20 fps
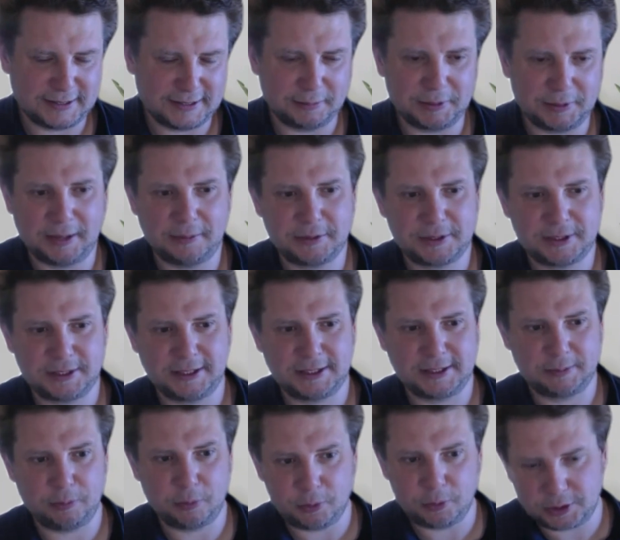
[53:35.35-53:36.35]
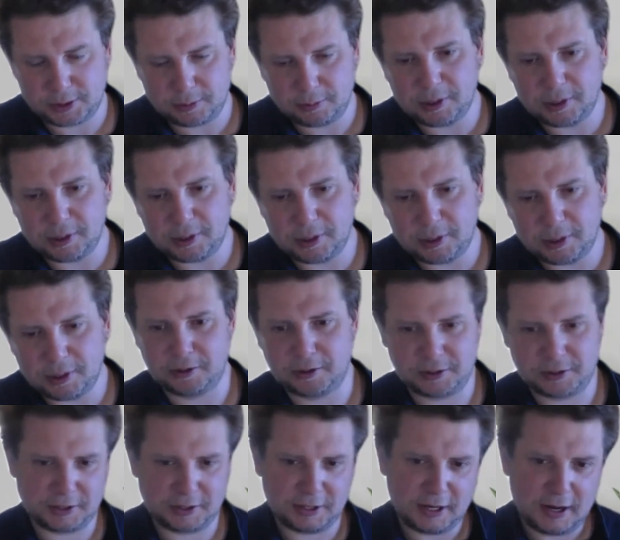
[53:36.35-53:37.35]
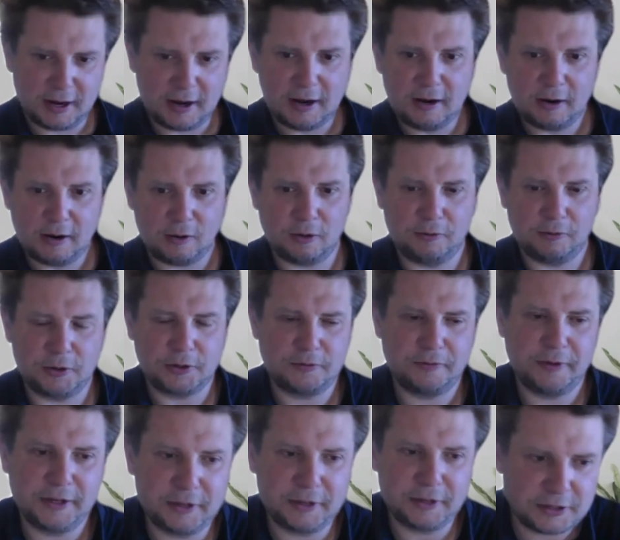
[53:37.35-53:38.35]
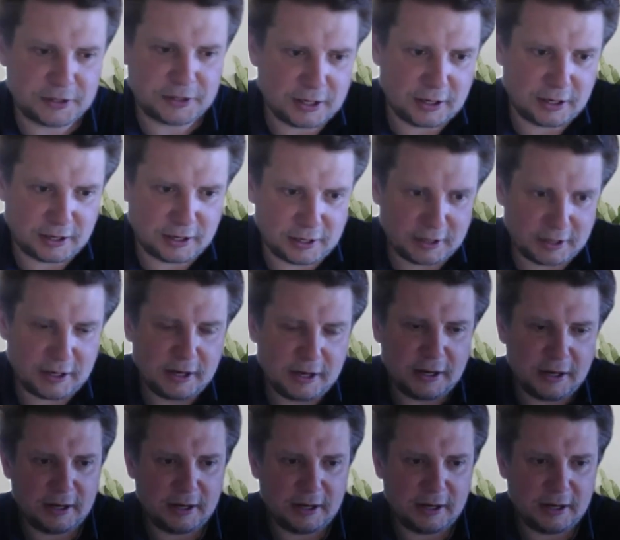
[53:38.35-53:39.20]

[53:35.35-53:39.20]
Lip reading: Sometimes it's possible because all these vendors are